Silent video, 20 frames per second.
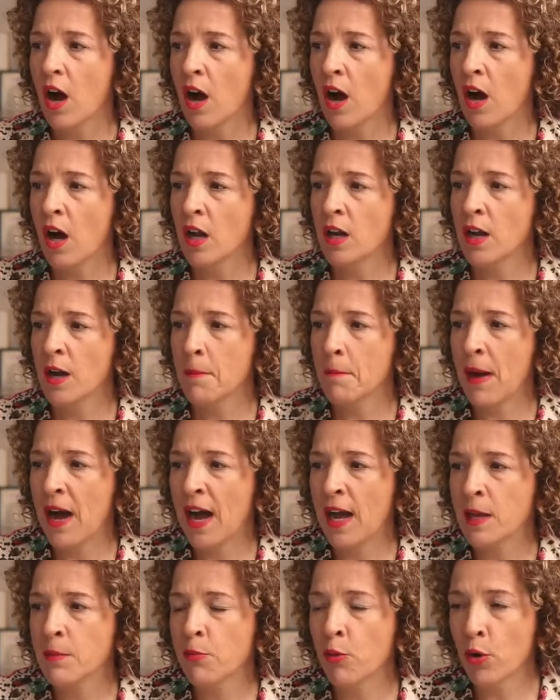on
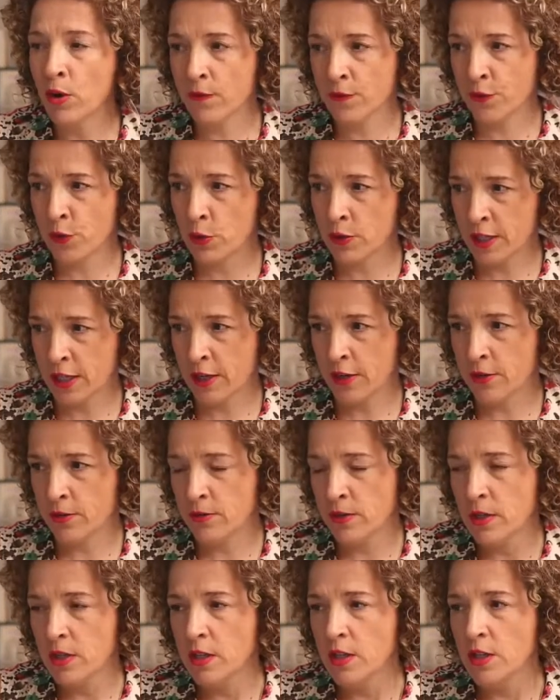my
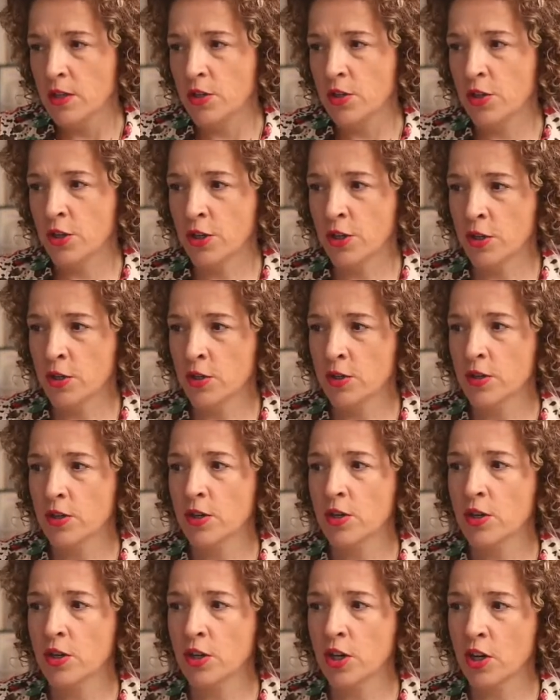portfolio? You're
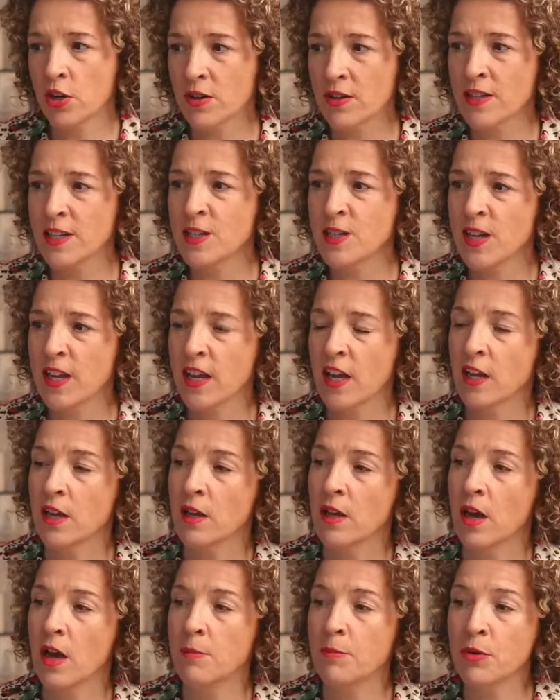currently
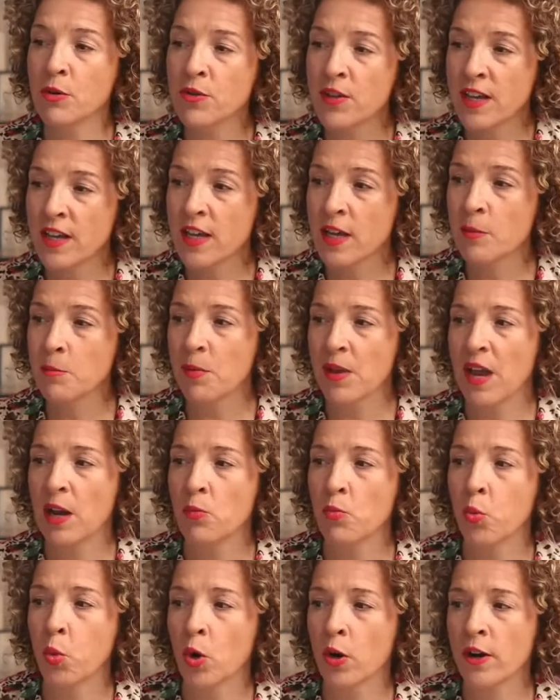taking a boot camp
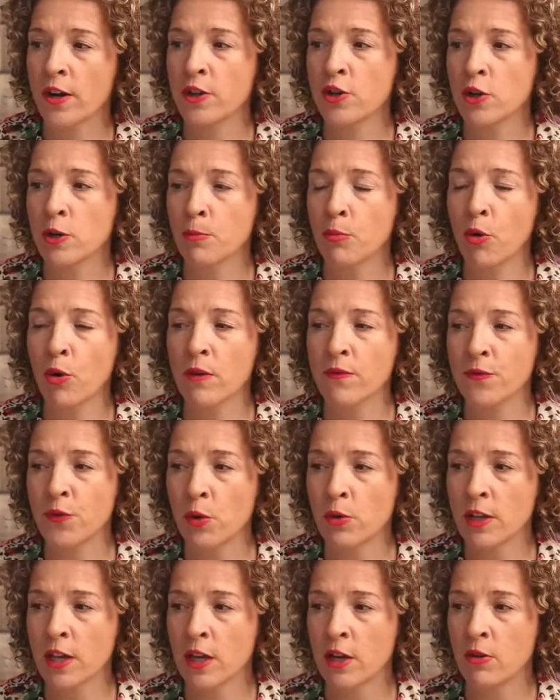and worried your
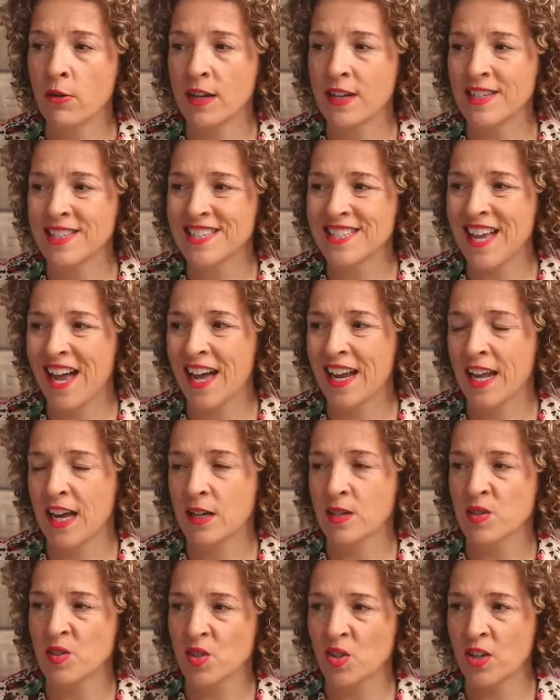portfolio is not
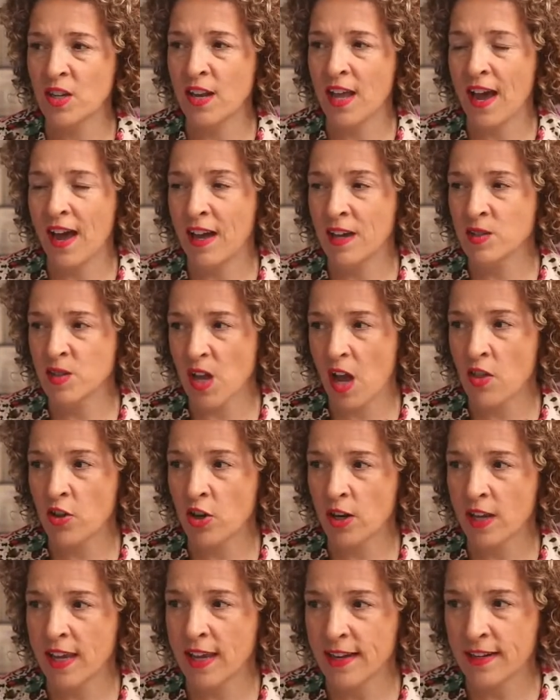as good as
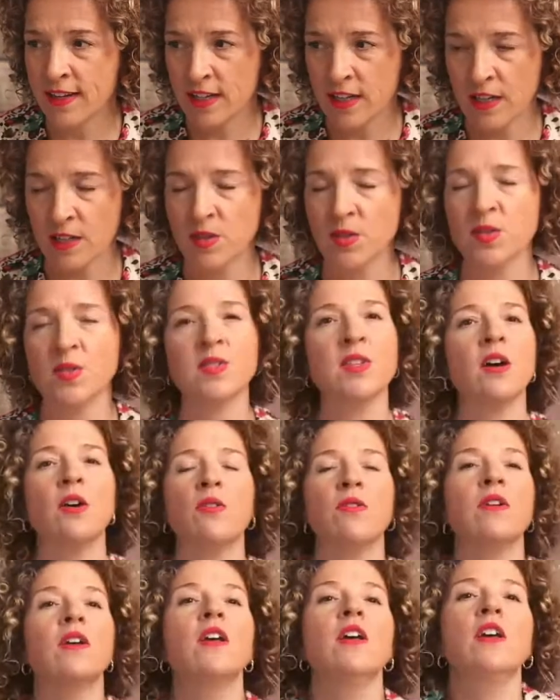other candidates.
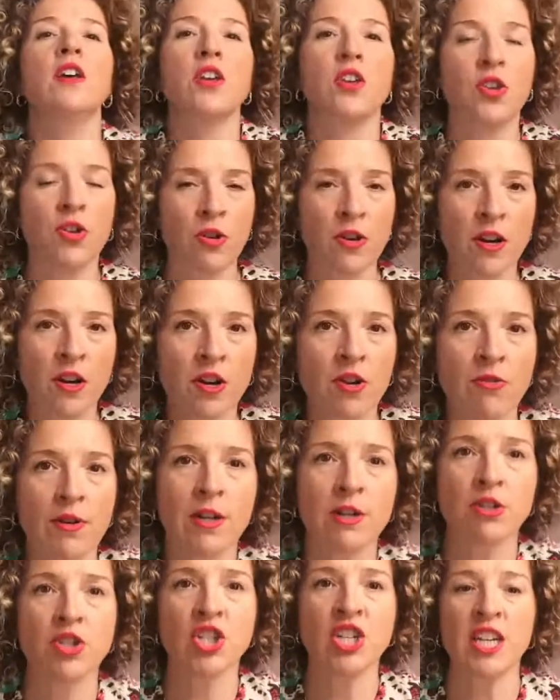So you're a
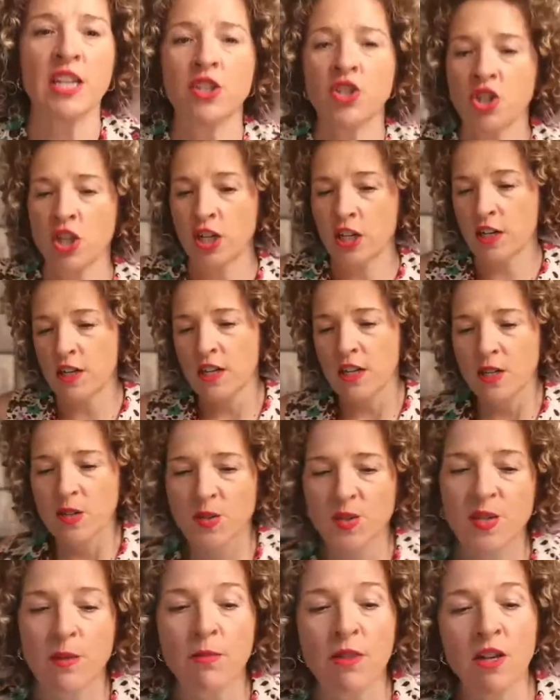career changer,
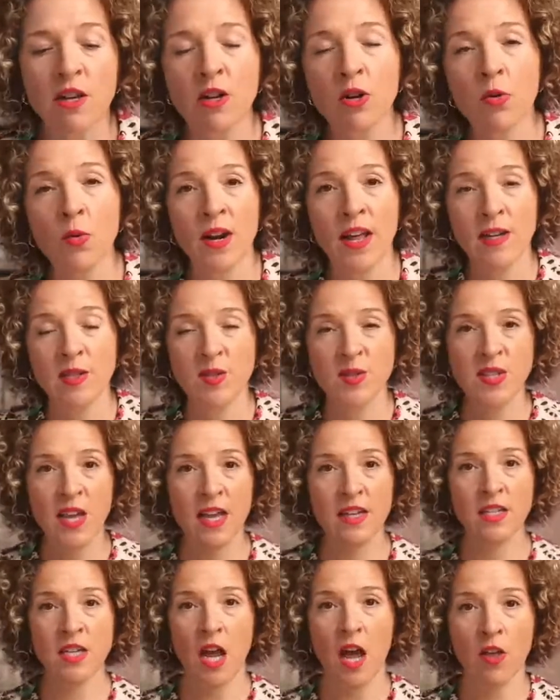similar to what I
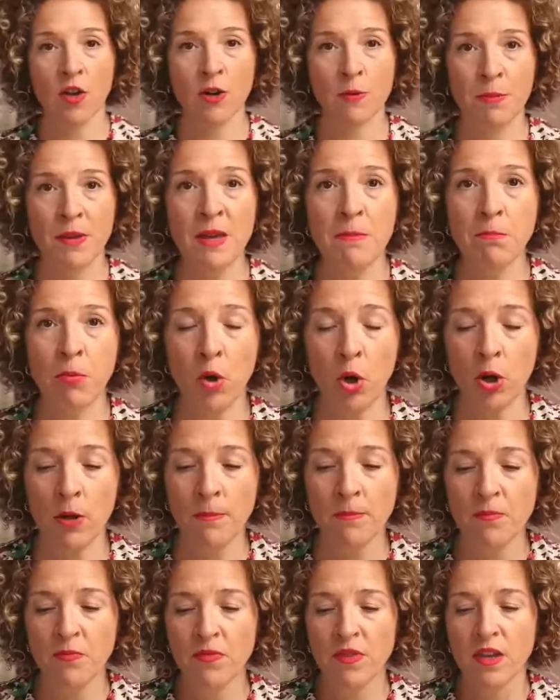said to other people.